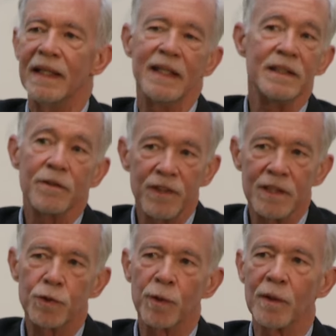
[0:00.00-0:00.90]

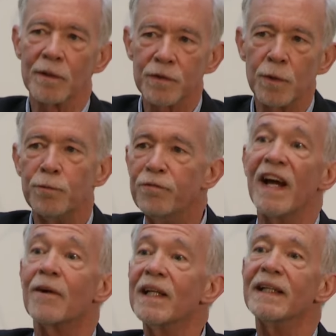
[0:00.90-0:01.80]
individuals who
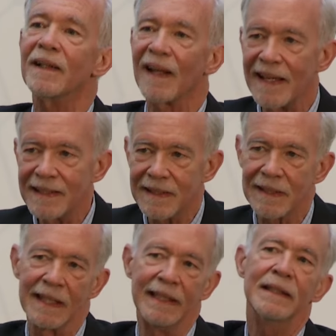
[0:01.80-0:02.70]
very
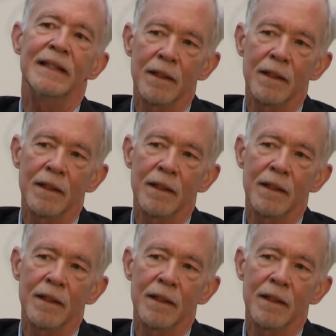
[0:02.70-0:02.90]
likely